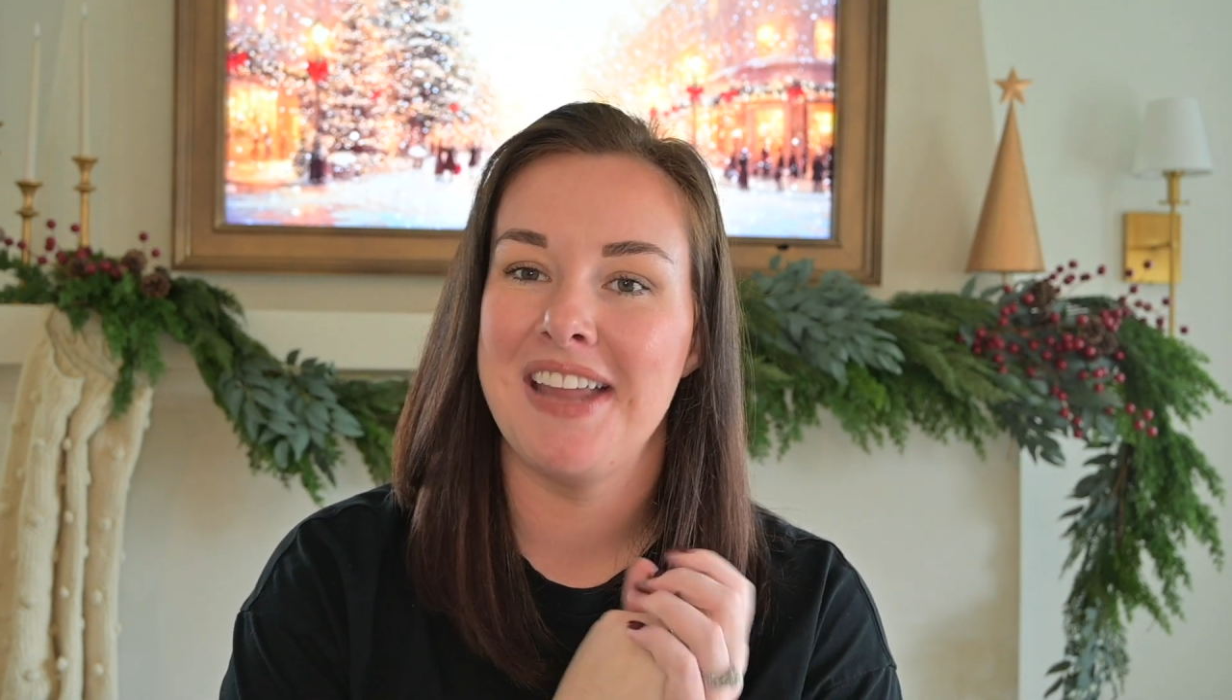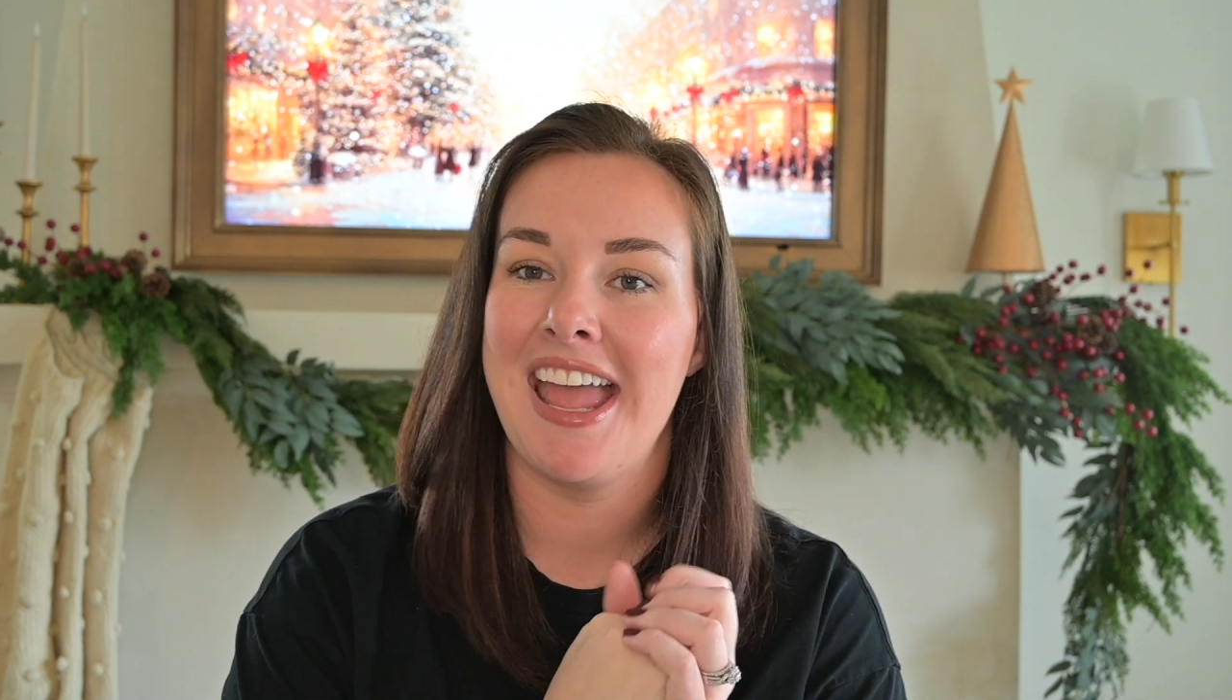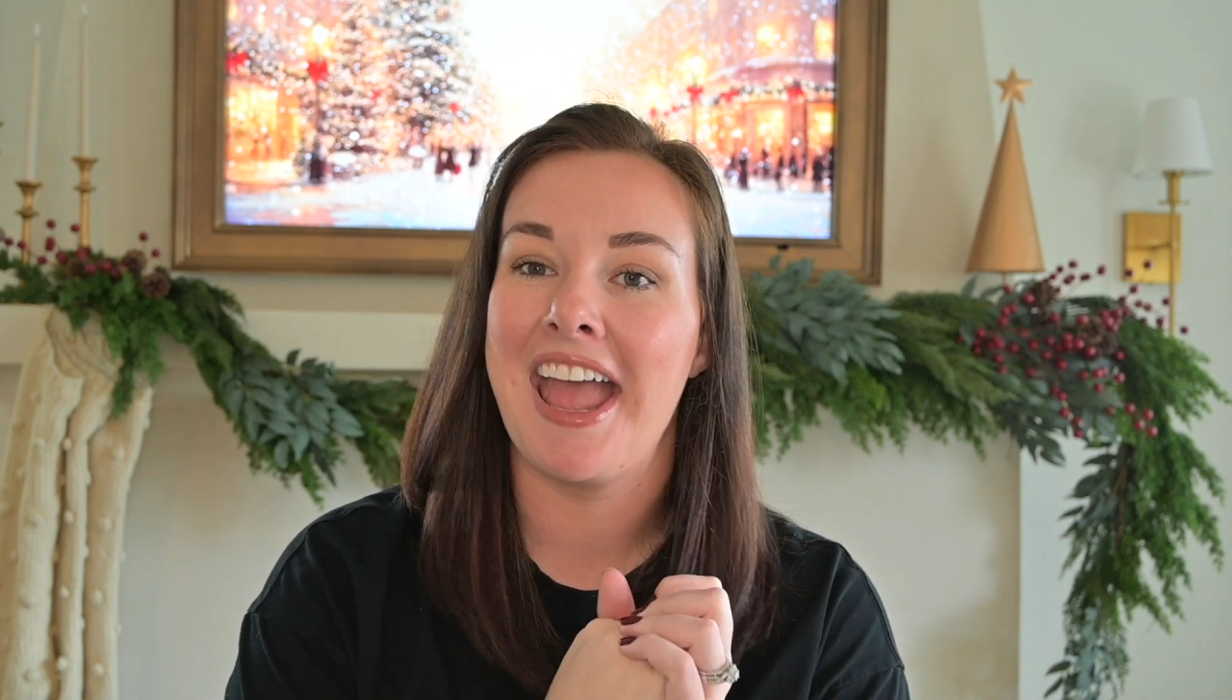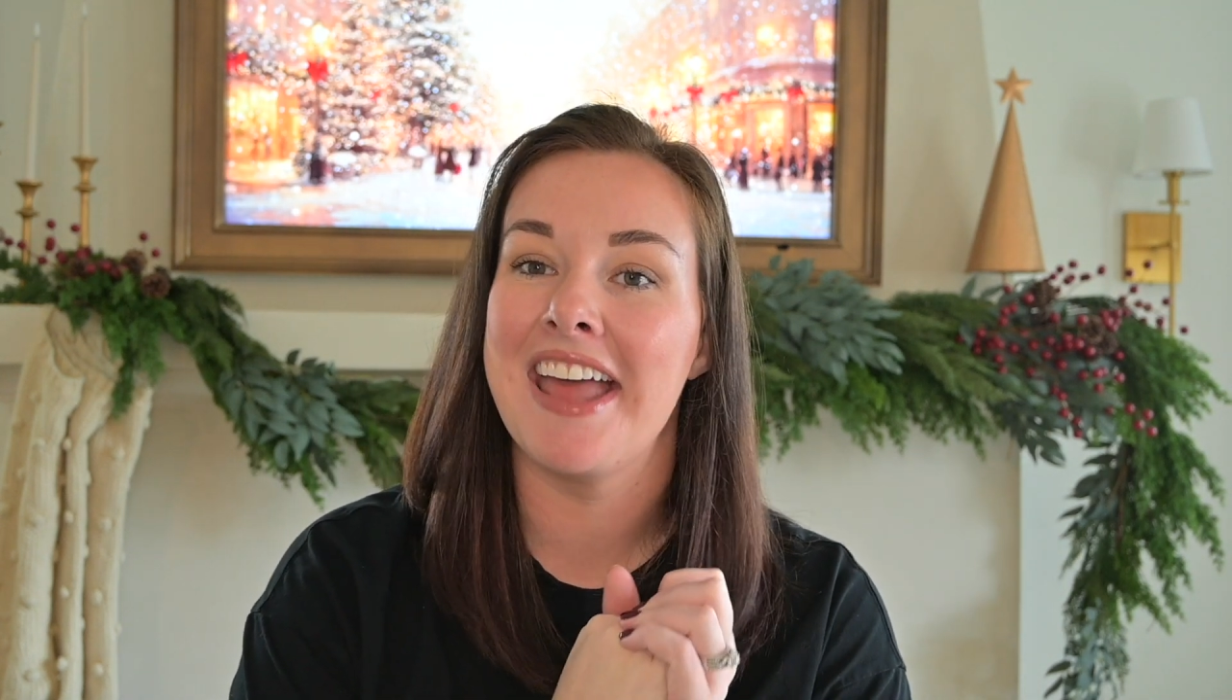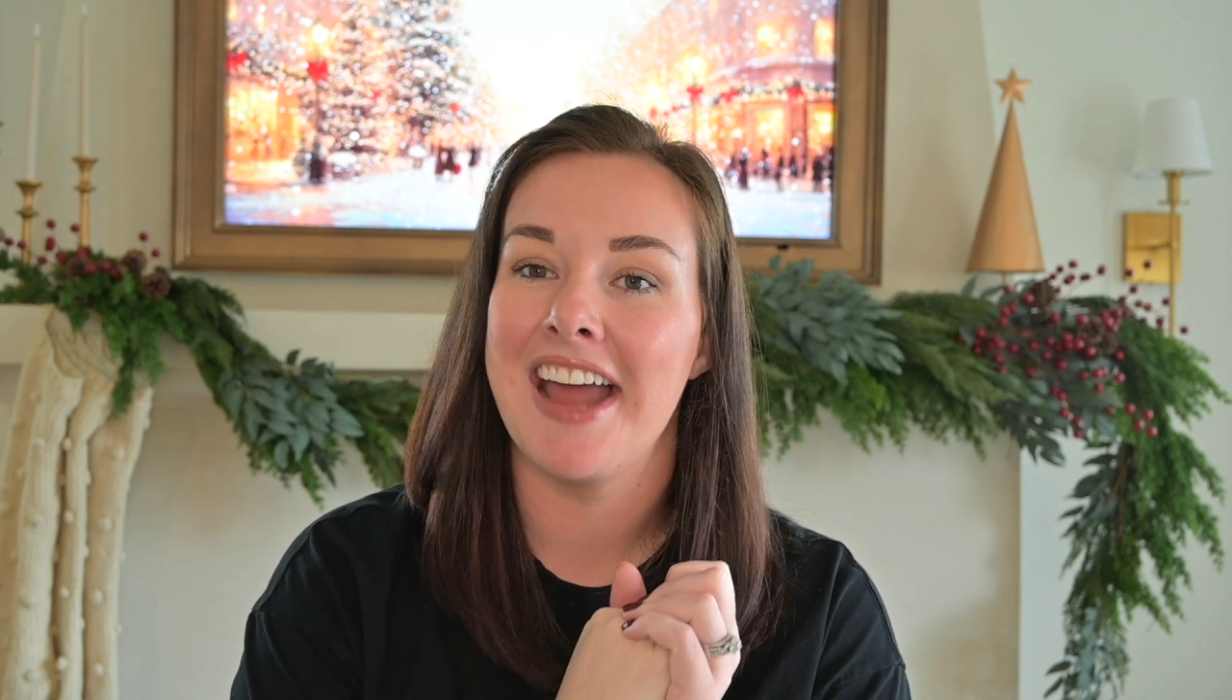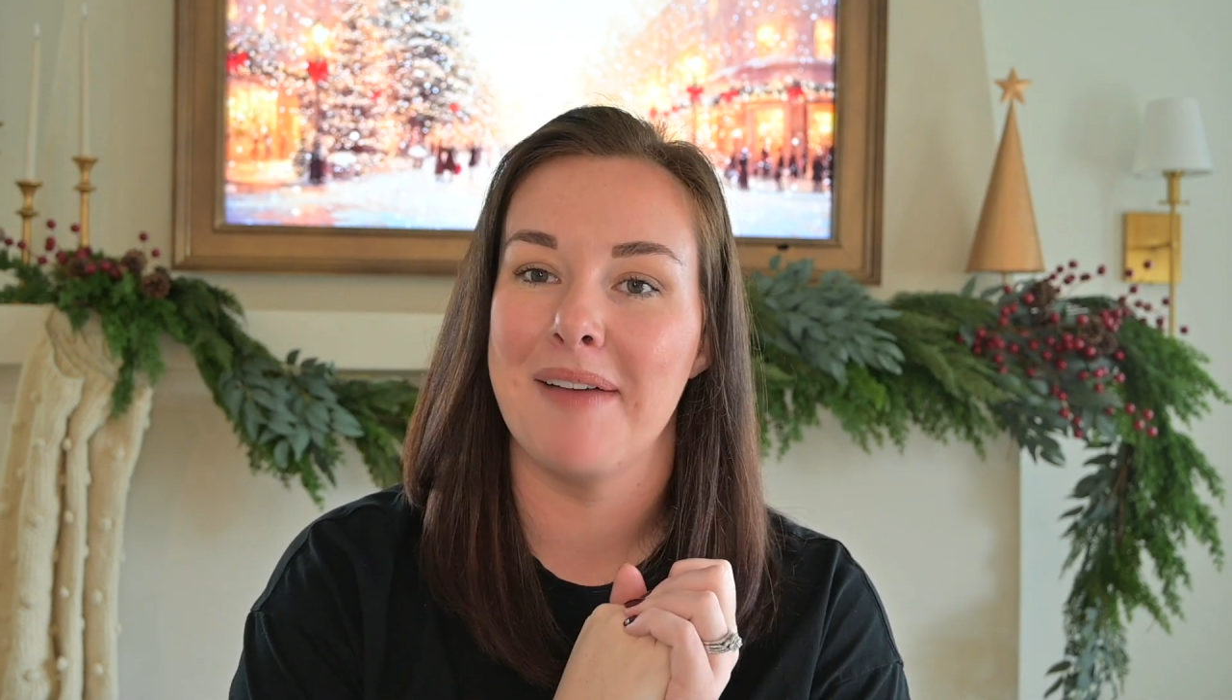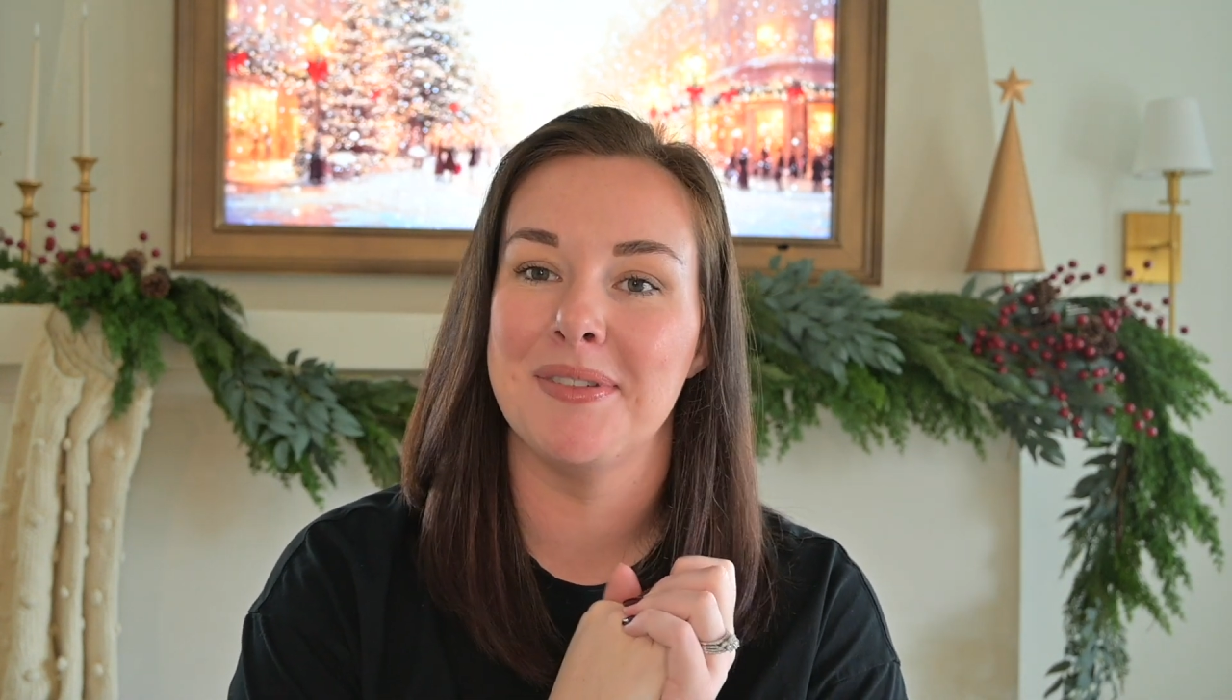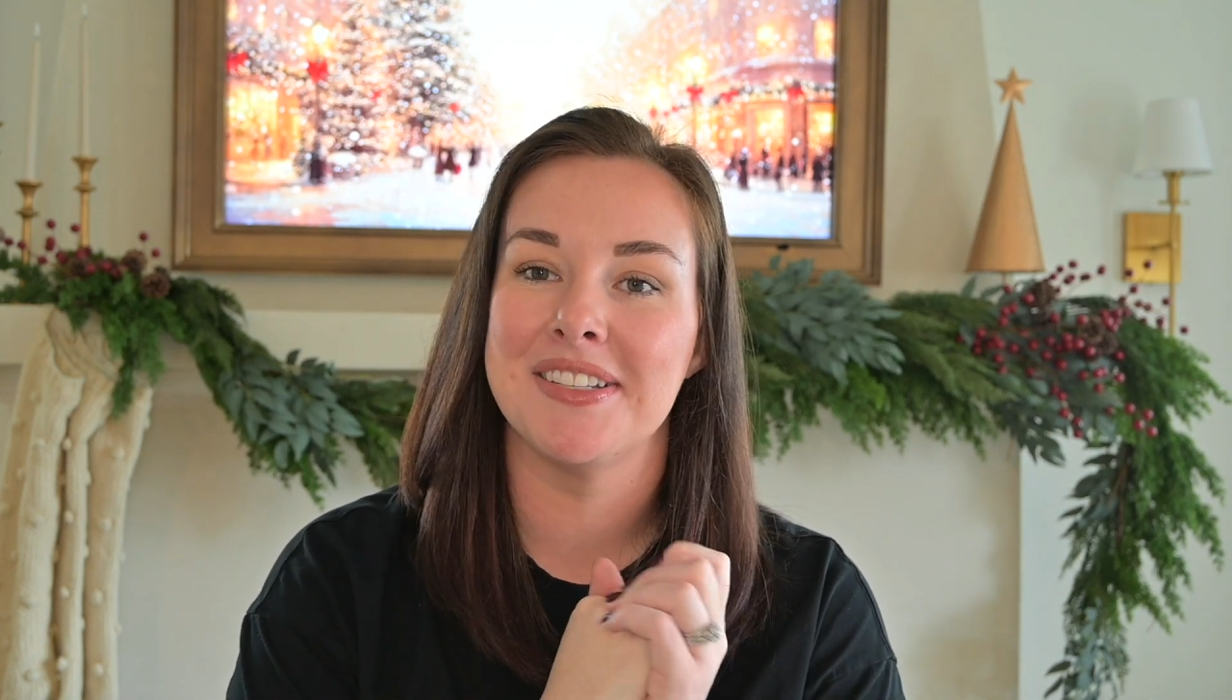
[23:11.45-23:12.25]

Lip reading: and I will